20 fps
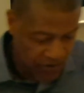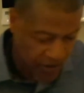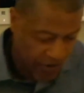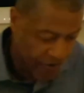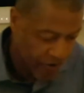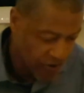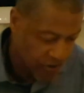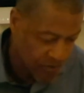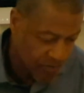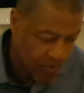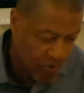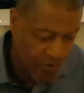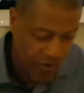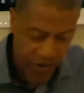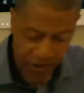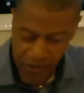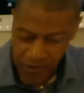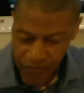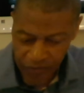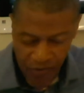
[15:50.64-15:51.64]
in girls and
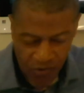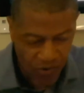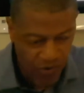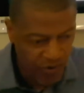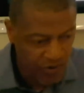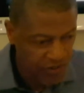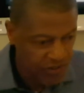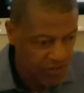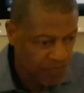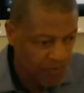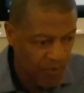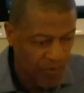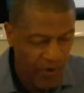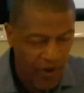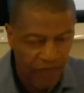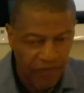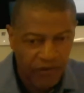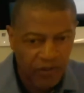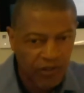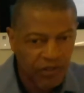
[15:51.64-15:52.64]
boys? Of course, but we
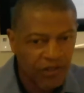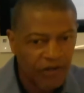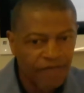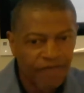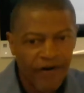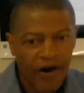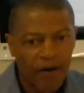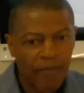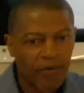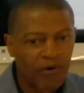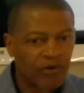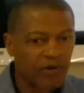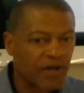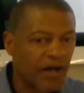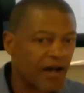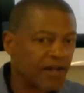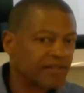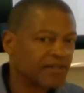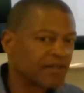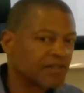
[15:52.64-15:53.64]
have to look at the environmental
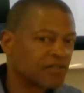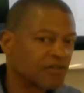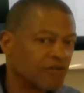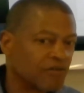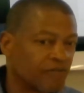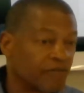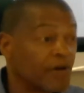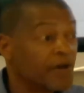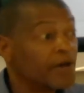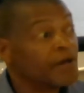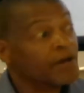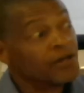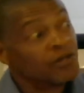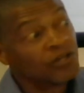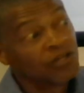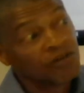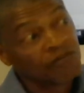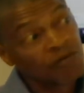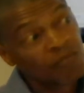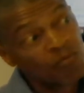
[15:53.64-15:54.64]
context of you
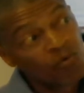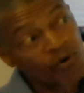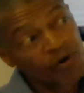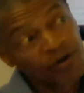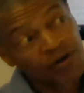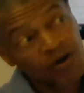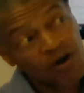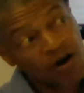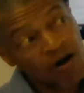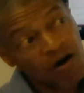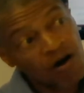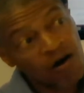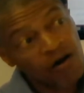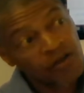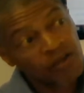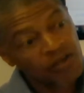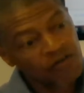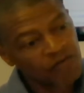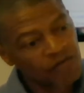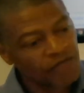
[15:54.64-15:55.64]
give a boy a car,
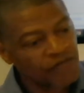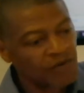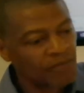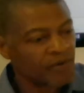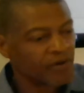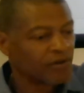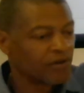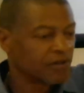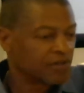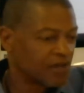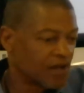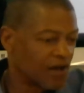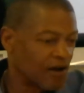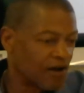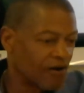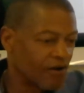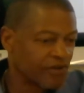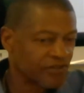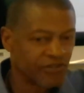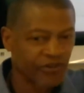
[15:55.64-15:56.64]
you give a female a
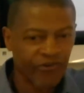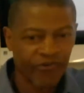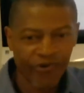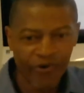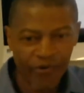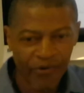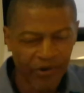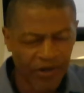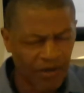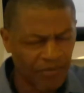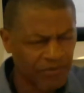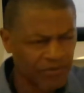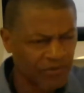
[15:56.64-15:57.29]
doll as they're growing up.